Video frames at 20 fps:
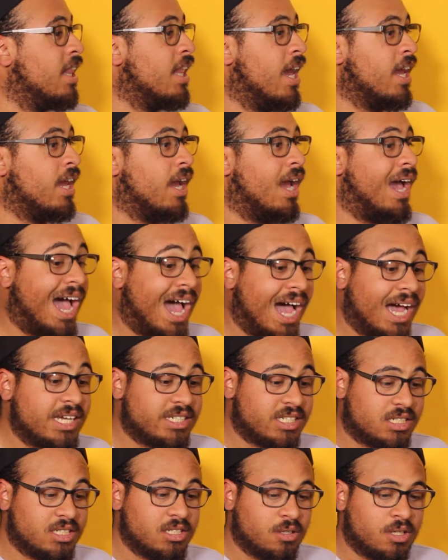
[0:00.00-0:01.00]
like, I
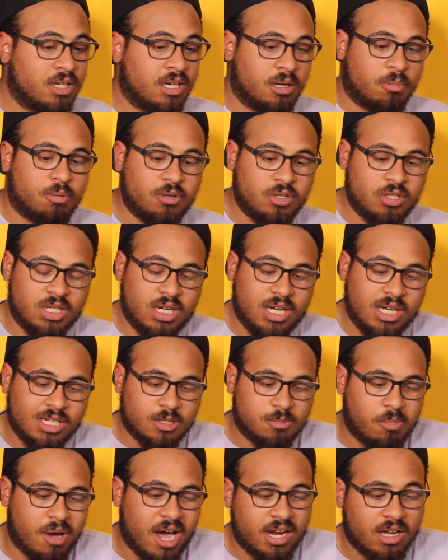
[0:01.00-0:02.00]
still can appreciate his
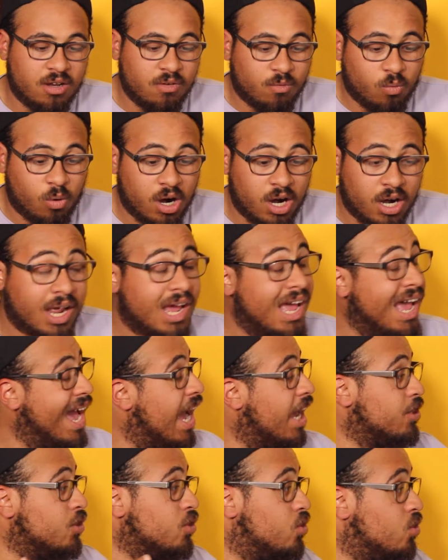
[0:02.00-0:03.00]
body of work.
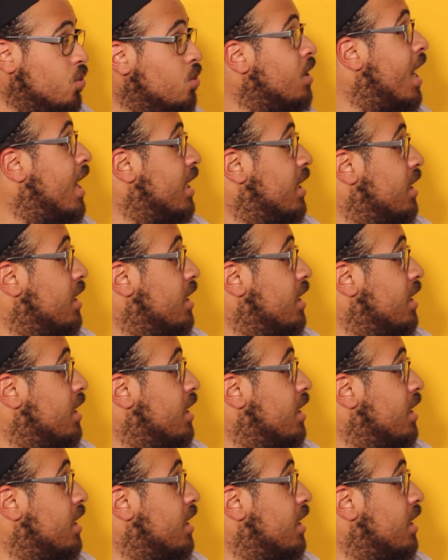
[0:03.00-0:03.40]
I do not